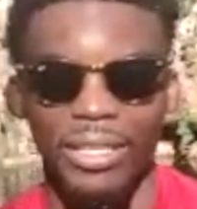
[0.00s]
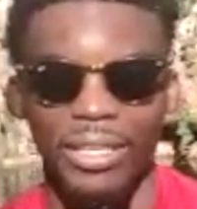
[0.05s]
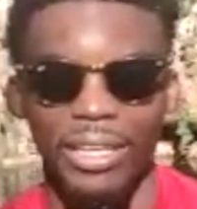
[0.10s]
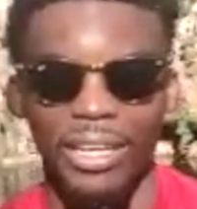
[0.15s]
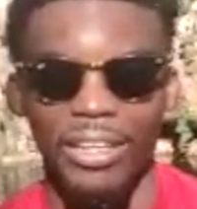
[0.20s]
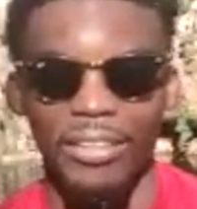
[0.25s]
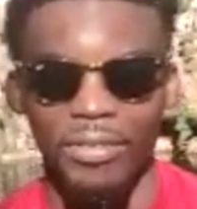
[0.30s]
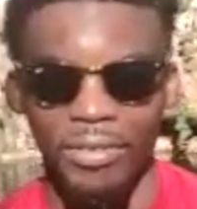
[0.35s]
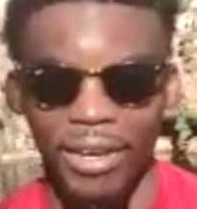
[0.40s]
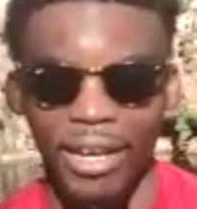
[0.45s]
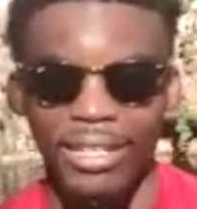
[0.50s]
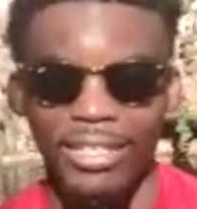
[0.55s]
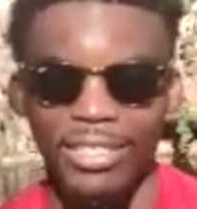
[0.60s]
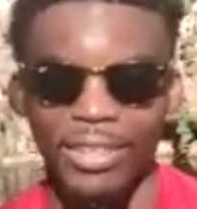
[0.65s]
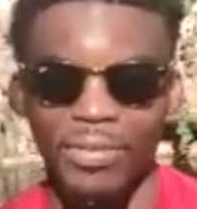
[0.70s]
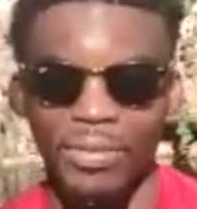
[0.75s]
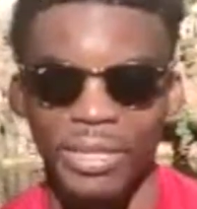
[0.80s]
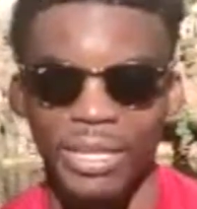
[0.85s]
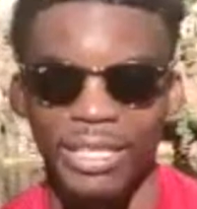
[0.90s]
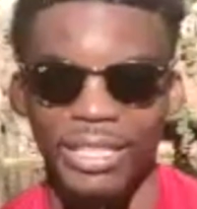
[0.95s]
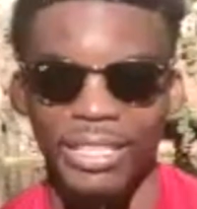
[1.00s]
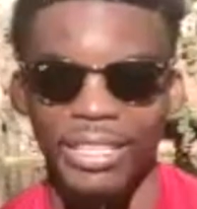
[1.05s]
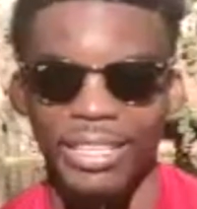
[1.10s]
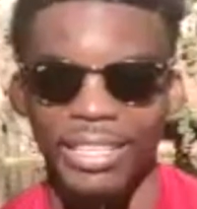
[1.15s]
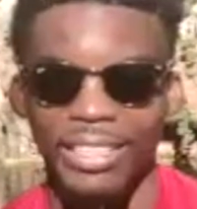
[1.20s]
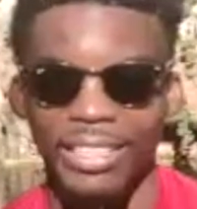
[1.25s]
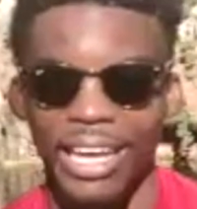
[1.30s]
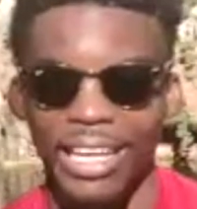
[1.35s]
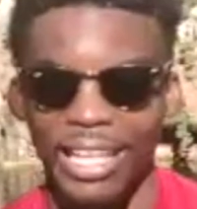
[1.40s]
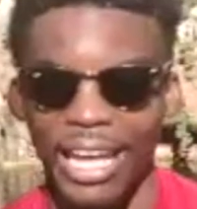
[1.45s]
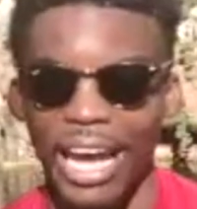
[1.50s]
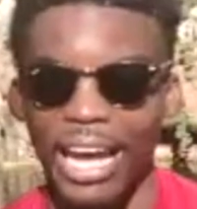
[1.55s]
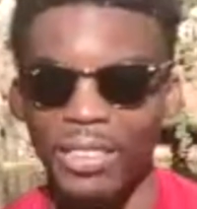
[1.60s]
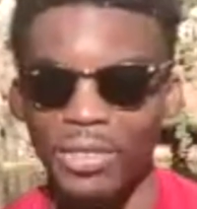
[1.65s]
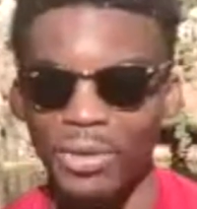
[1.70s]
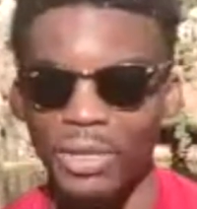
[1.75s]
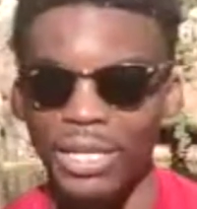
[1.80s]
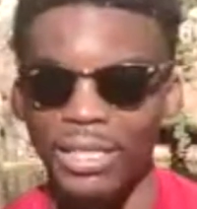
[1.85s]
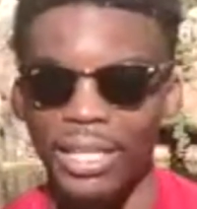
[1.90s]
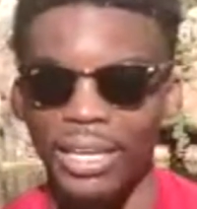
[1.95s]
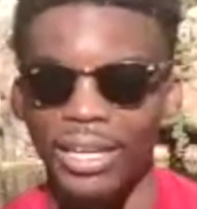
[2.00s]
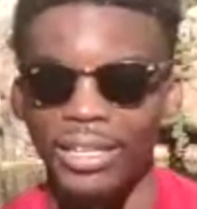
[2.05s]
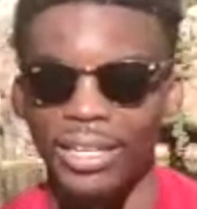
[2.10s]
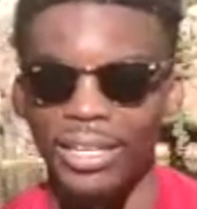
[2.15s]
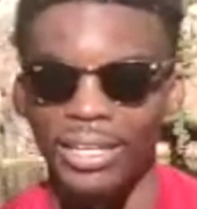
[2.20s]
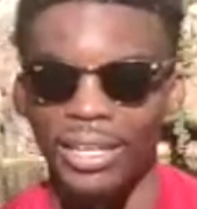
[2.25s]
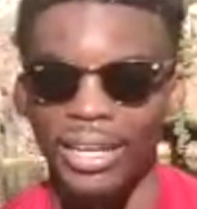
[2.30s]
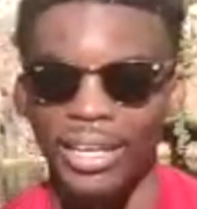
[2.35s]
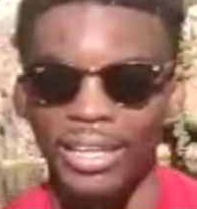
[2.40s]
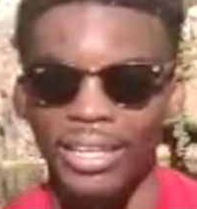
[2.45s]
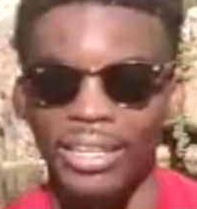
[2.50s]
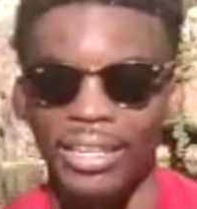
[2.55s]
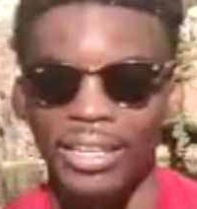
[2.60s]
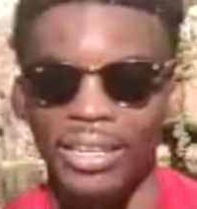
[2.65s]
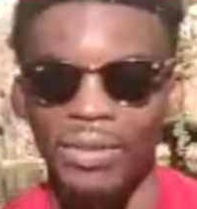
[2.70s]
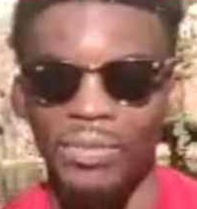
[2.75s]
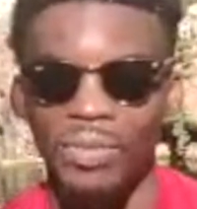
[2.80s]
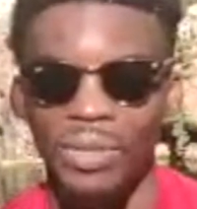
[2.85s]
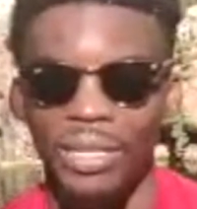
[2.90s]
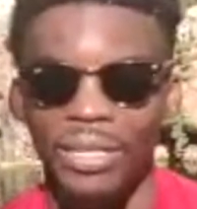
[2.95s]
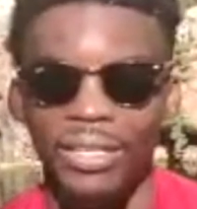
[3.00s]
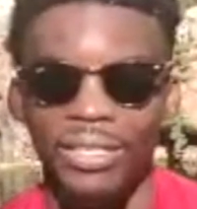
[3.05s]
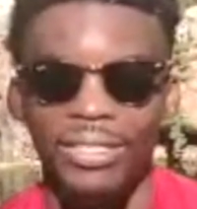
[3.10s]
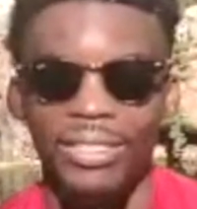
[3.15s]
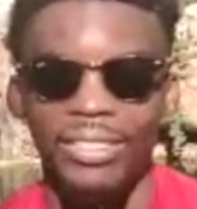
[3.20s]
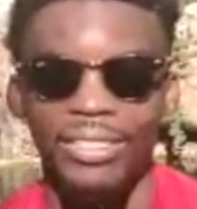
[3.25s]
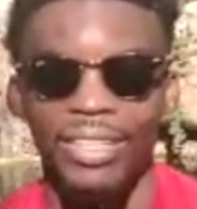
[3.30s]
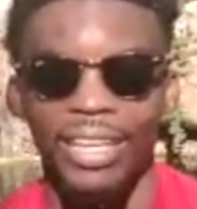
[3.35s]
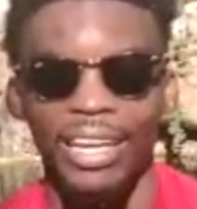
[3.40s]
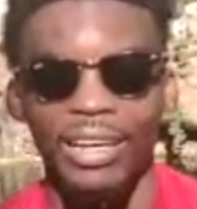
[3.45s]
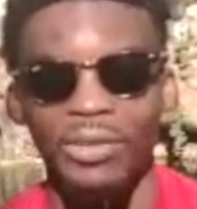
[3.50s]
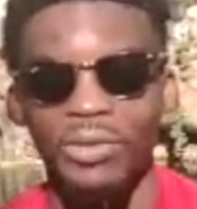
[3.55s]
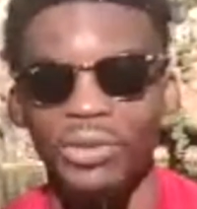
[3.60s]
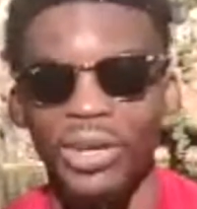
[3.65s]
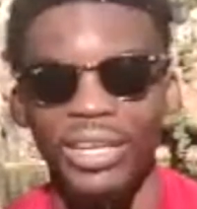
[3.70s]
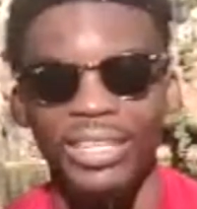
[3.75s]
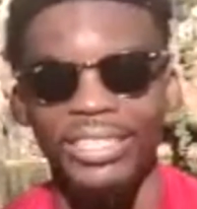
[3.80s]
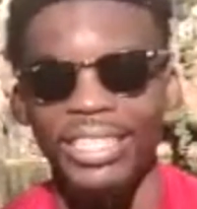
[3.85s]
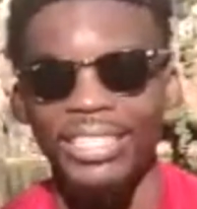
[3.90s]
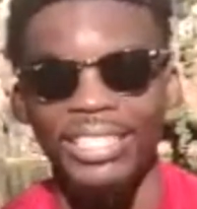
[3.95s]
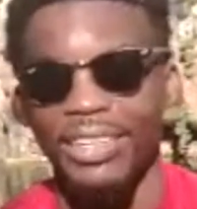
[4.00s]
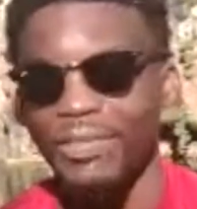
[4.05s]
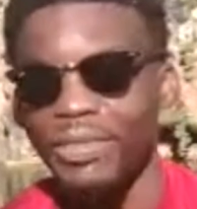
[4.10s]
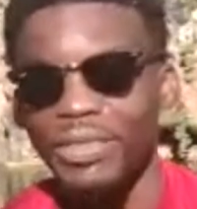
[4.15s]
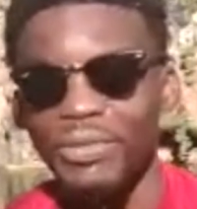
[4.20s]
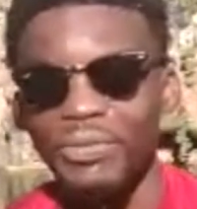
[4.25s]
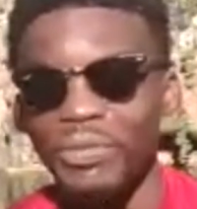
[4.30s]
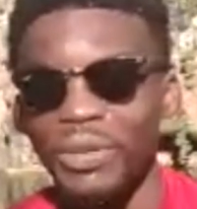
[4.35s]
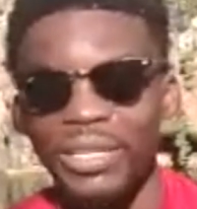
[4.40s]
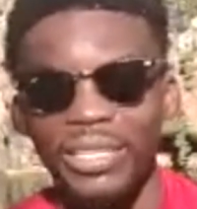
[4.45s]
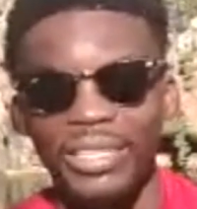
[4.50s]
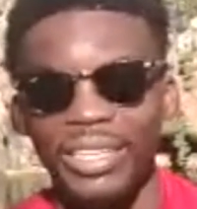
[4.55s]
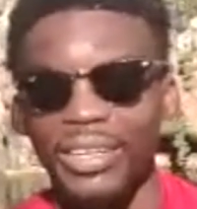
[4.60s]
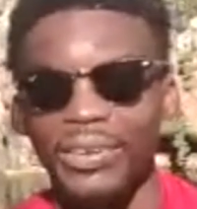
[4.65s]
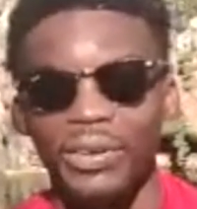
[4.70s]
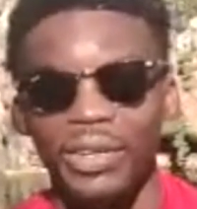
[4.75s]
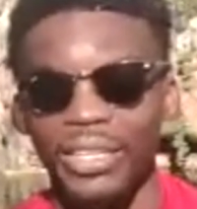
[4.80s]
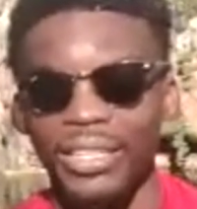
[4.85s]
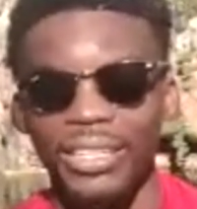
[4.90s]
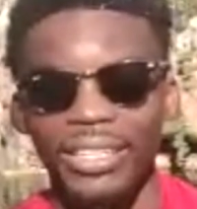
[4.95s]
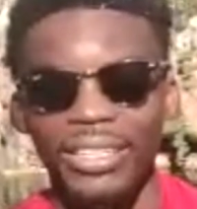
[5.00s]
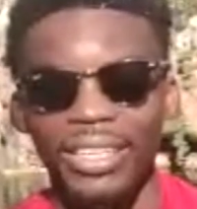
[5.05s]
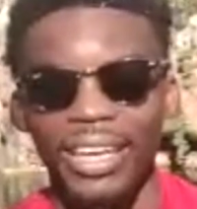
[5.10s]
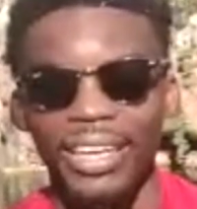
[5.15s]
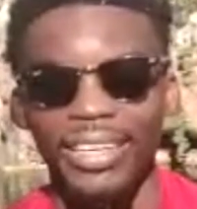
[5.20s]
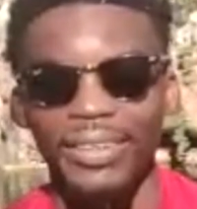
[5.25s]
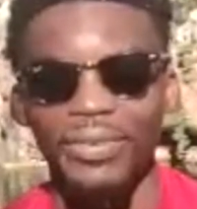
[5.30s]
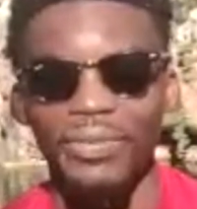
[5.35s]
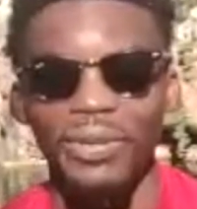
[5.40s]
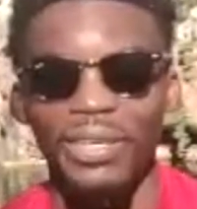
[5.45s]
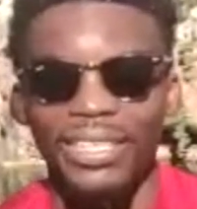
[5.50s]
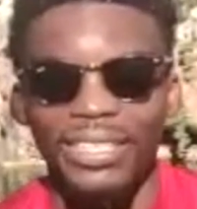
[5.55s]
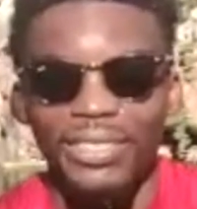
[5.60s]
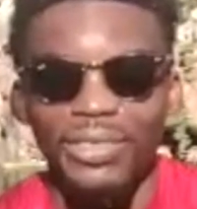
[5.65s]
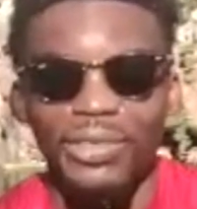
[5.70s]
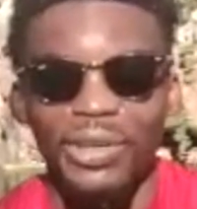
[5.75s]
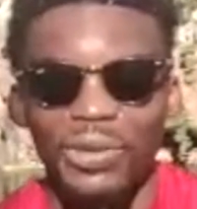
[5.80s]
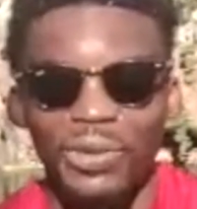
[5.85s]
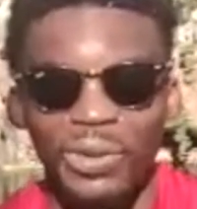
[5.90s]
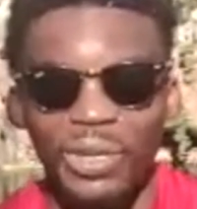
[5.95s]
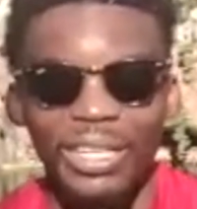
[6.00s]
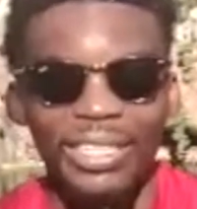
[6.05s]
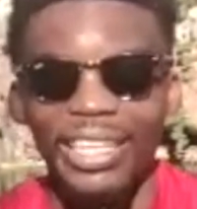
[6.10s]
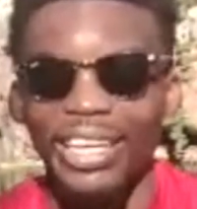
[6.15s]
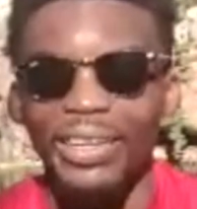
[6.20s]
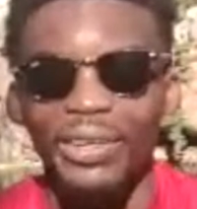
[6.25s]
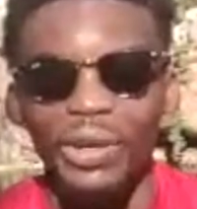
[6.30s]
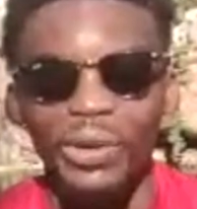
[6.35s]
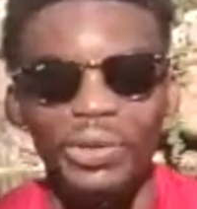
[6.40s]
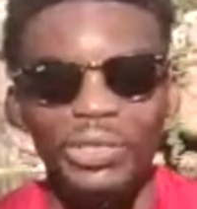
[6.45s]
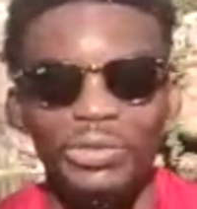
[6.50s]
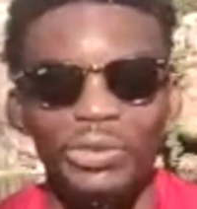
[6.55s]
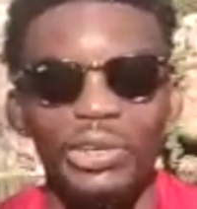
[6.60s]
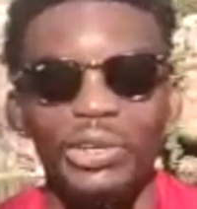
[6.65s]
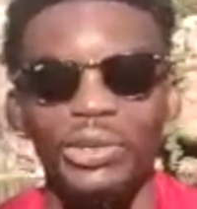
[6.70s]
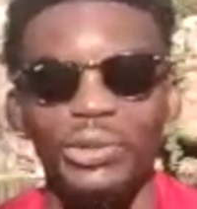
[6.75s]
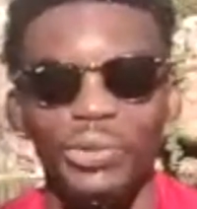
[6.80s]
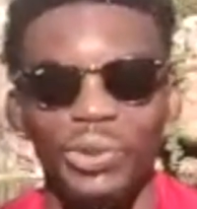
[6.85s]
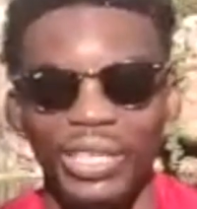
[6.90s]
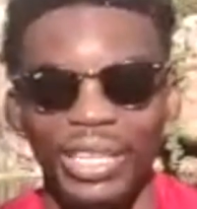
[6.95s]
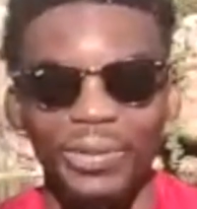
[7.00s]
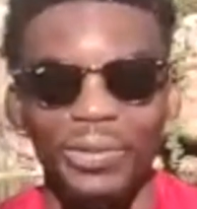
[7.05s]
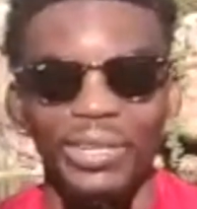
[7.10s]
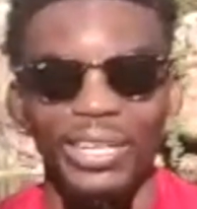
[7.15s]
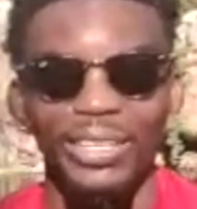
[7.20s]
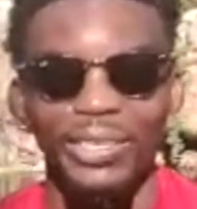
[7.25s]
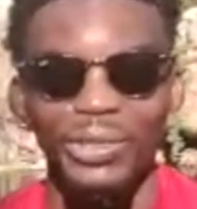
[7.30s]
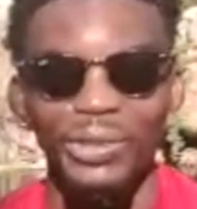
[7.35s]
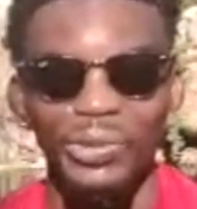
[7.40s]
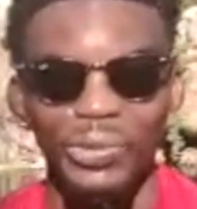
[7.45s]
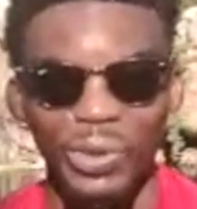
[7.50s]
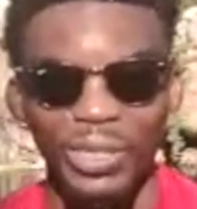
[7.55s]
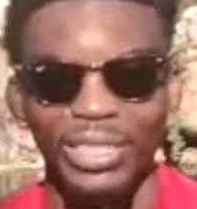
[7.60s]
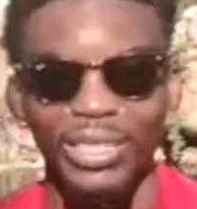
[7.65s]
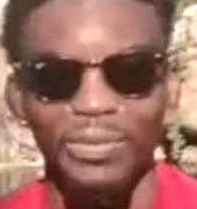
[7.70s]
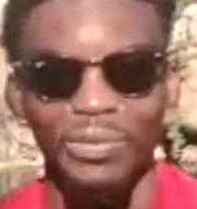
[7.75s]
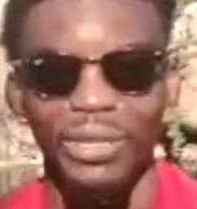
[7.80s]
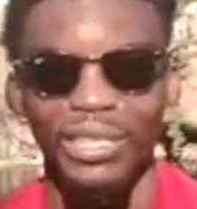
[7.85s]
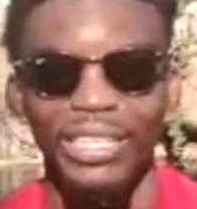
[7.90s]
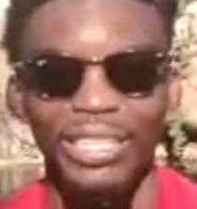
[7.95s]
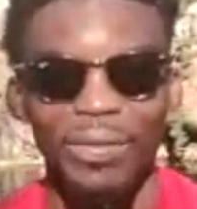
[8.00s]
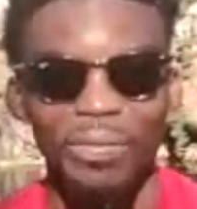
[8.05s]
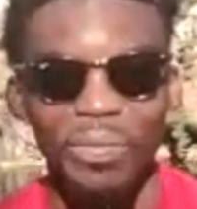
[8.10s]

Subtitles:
and find something that I know that they're gonna like, because it's like I'd rather just give them the money and call it a day, because they could always figure out what they want to do with the money.